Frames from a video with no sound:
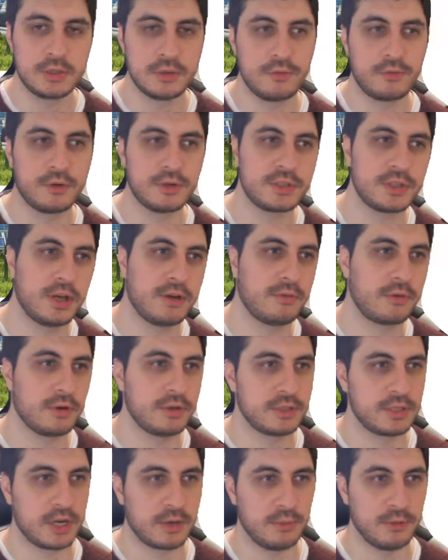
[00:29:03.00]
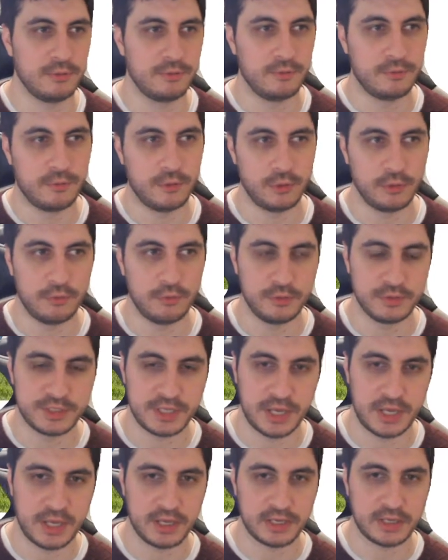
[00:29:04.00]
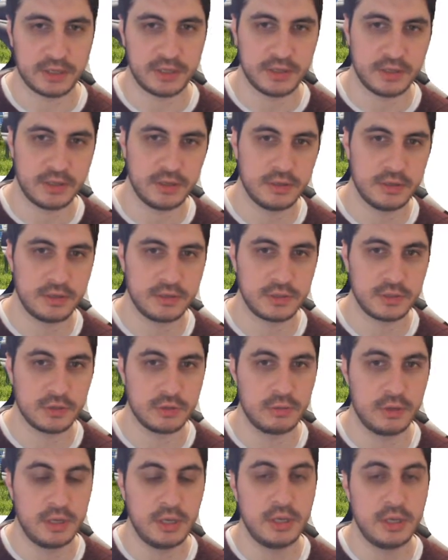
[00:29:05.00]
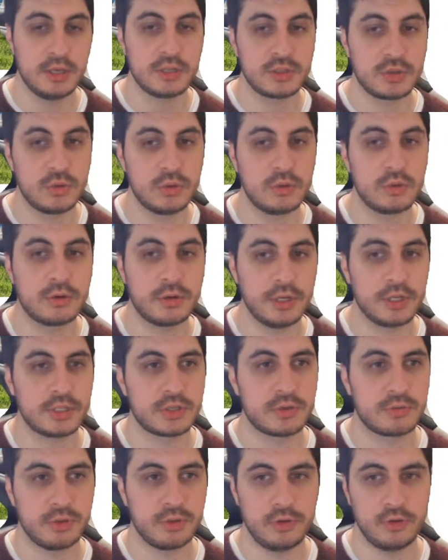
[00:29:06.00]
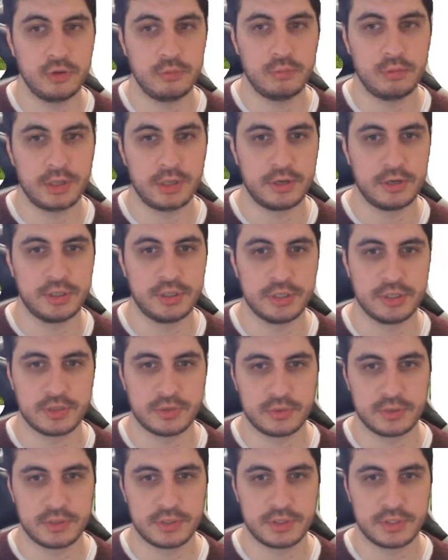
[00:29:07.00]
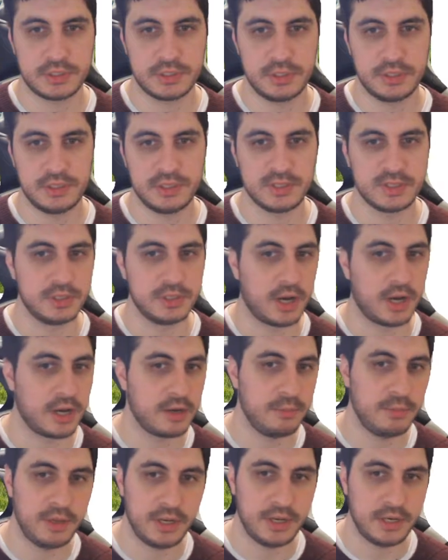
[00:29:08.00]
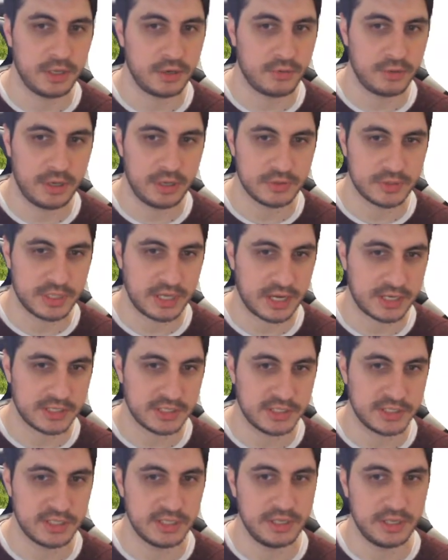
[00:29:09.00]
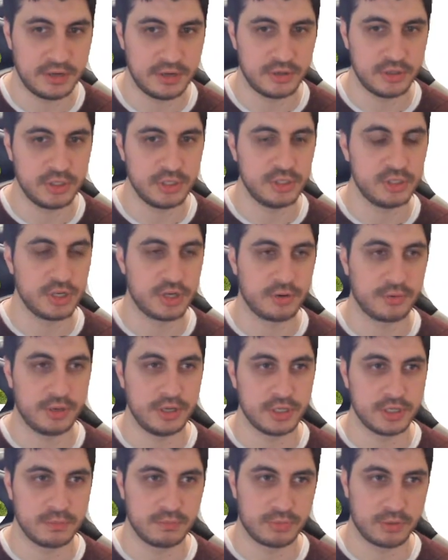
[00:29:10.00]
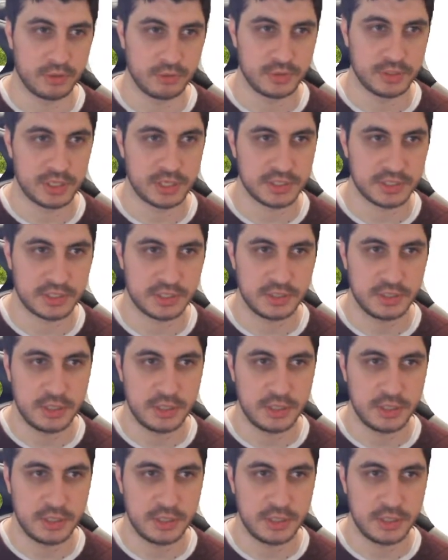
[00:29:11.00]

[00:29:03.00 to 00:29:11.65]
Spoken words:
first off, we're going to talk about the photovoltaic. So solar is a renewable energy source. It does not emit any greenhouse gases in the energy generation process.